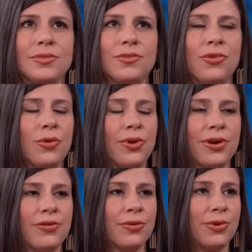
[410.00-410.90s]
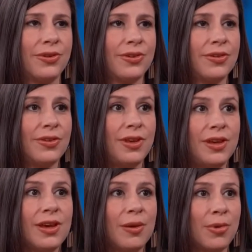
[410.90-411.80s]
For whatever reasons,
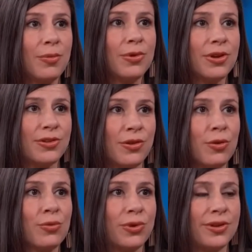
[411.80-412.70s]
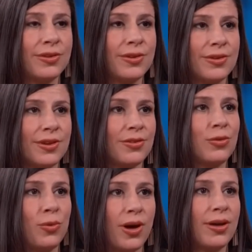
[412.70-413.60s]
he came up with his own reasons as
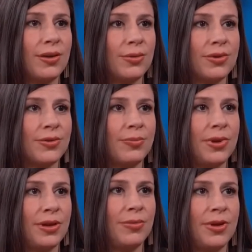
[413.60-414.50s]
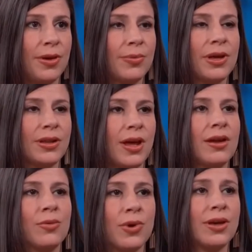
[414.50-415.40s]
to why he was beating me up like
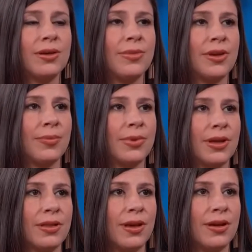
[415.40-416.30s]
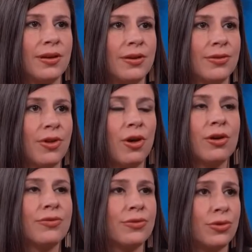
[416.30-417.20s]
that and waking me up like that, and it was
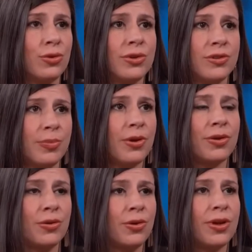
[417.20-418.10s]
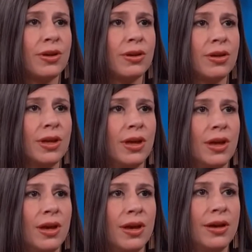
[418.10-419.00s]
all through his paranoia.
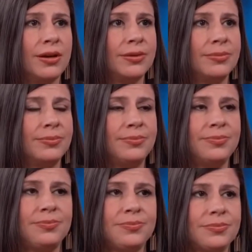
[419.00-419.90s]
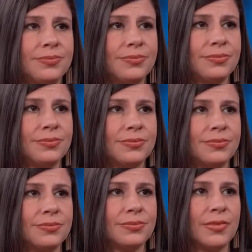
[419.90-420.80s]

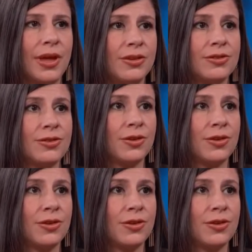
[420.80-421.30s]
I just